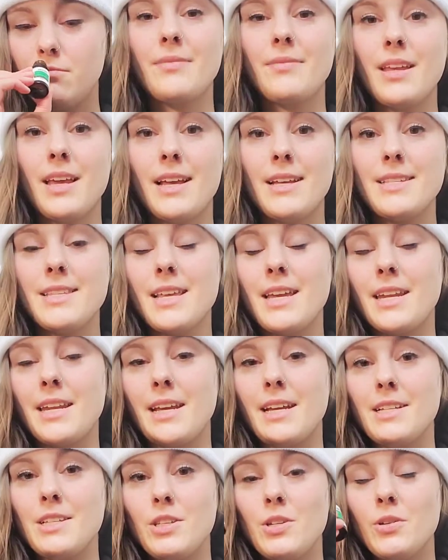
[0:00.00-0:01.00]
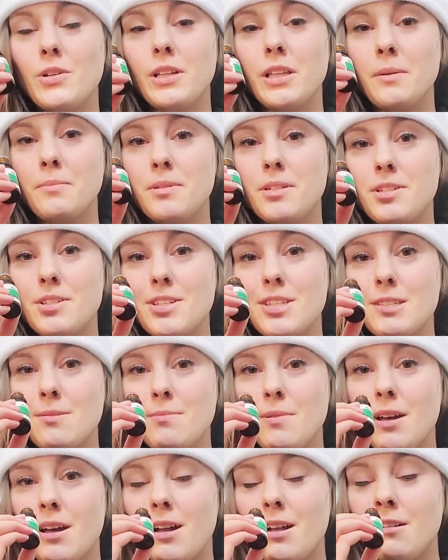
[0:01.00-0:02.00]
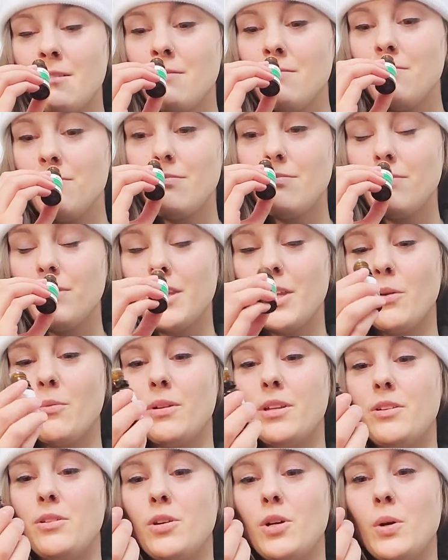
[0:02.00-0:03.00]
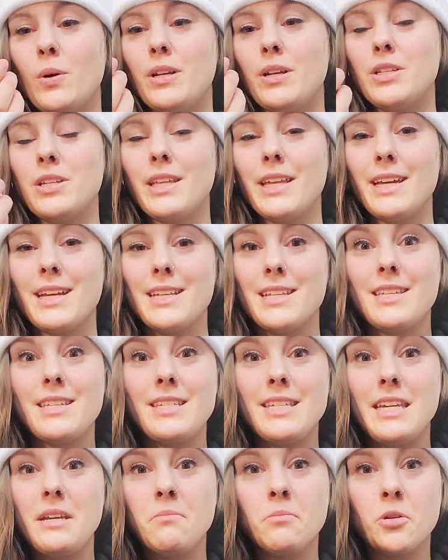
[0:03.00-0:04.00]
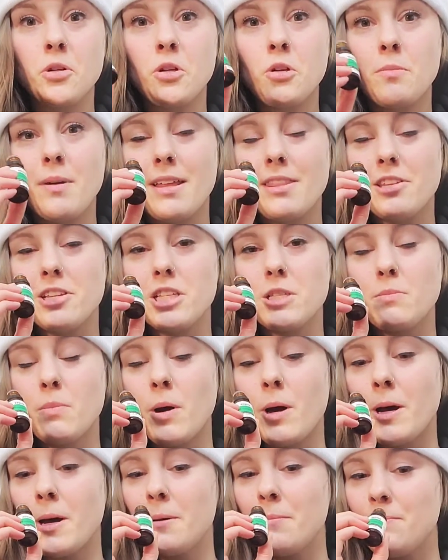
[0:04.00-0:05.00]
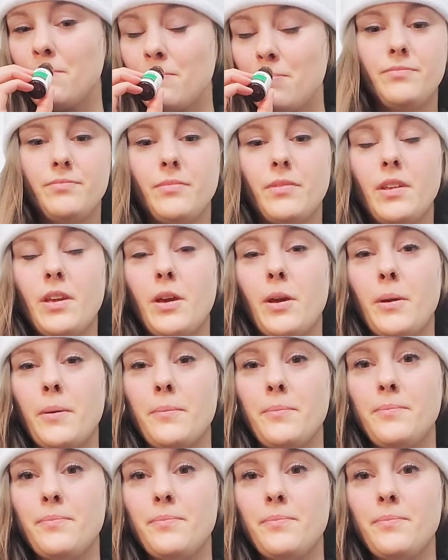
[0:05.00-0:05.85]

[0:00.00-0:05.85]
Has that nice eucalyptus smell, like when you go into like a steam room at the spa. Okay.